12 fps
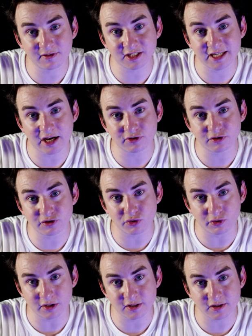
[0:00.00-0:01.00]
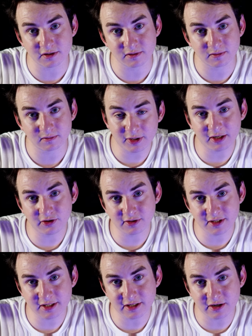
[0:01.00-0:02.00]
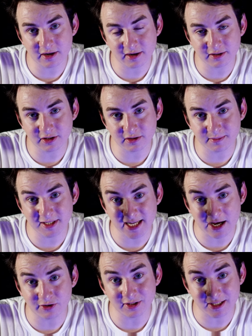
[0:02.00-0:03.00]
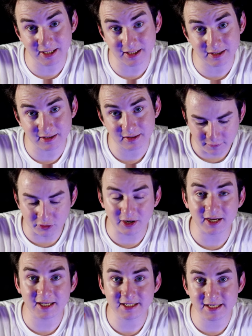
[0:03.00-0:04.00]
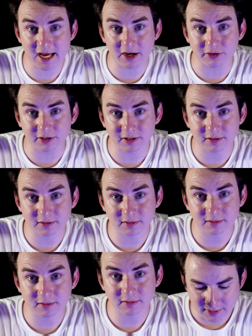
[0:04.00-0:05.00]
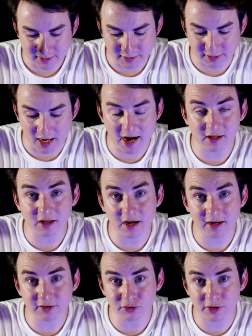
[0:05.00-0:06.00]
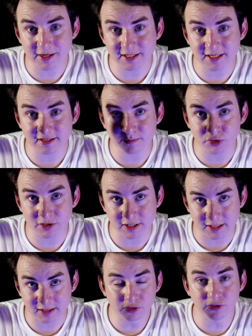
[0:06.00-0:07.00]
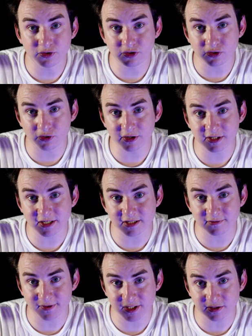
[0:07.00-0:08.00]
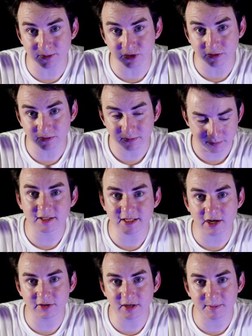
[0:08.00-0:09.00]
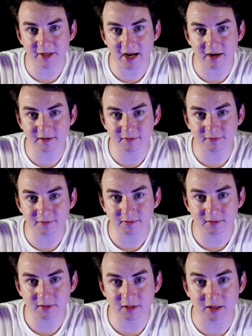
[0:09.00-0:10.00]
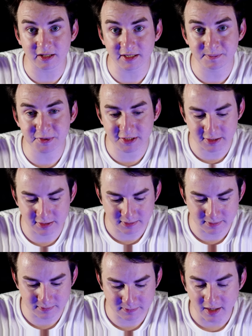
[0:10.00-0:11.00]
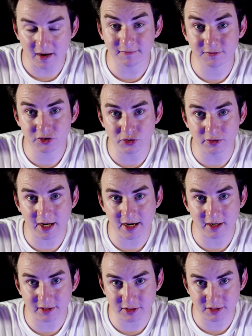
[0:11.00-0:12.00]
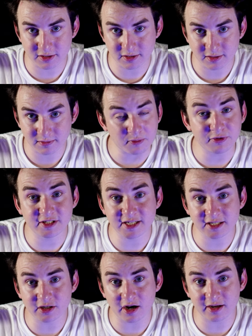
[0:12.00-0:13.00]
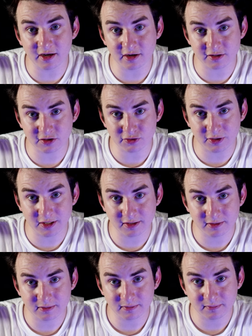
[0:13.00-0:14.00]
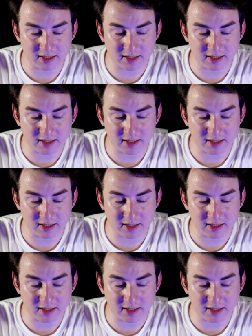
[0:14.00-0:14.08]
of the sound source. We can use the uh, term sound in for any sound. Dialogue, noises, music, whose source is visible, the sound coming out of the lips of two characters that we see talking on screen,